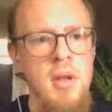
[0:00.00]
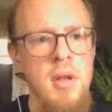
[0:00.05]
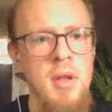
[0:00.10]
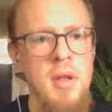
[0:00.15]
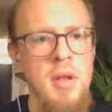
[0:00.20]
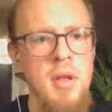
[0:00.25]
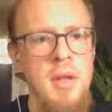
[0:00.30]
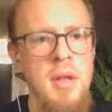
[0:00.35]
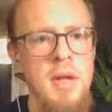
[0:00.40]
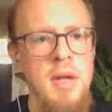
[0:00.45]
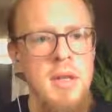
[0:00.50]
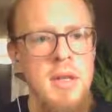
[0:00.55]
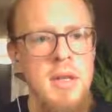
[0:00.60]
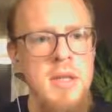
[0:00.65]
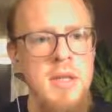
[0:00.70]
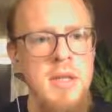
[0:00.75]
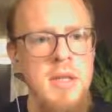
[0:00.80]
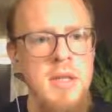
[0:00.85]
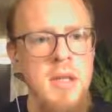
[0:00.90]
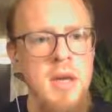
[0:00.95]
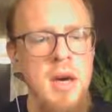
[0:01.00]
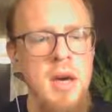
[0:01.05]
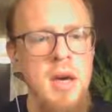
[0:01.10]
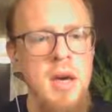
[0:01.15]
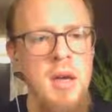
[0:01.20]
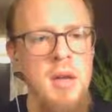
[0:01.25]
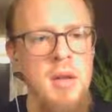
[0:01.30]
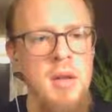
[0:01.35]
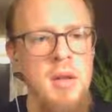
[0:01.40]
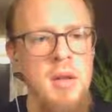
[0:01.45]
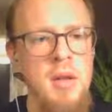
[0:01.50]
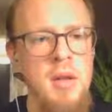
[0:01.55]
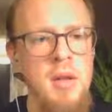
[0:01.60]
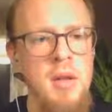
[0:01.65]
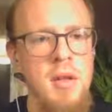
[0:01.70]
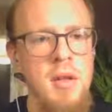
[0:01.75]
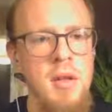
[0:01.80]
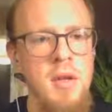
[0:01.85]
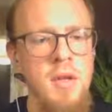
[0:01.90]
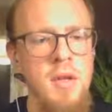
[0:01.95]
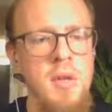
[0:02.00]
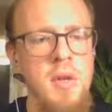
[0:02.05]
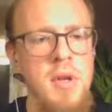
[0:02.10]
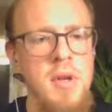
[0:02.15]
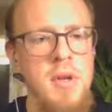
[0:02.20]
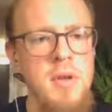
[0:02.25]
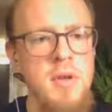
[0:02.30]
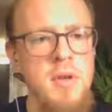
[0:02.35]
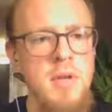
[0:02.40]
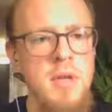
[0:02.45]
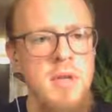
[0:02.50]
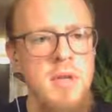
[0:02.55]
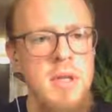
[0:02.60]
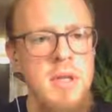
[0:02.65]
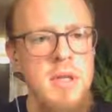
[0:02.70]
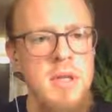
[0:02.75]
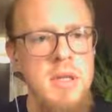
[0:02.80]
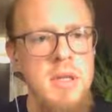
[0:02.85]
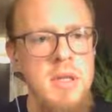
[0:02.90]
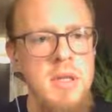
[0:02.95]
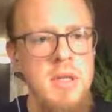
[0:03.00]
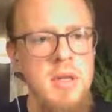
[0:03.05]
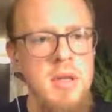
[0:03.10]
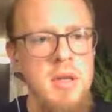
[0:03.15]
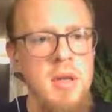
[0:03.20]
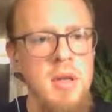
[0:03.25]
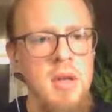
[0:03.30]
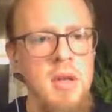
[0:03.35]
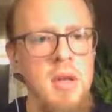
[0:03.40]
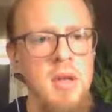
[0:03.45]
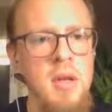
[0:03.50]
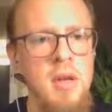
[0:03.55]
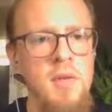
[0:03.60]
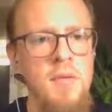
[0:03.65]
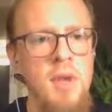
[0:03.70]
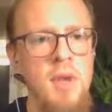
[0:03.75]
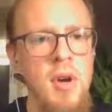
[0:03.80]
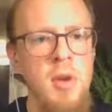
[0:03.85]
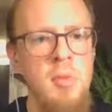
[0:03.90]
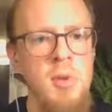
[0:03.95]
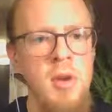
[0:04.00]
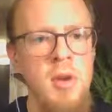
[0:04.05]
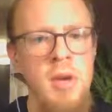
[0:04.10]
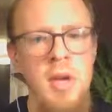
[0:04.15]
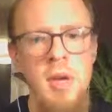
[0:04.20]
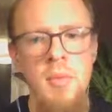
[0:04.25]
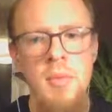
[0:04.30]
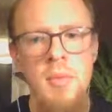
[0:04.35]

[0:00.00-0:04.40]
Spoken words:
like this. I reuse this variable name.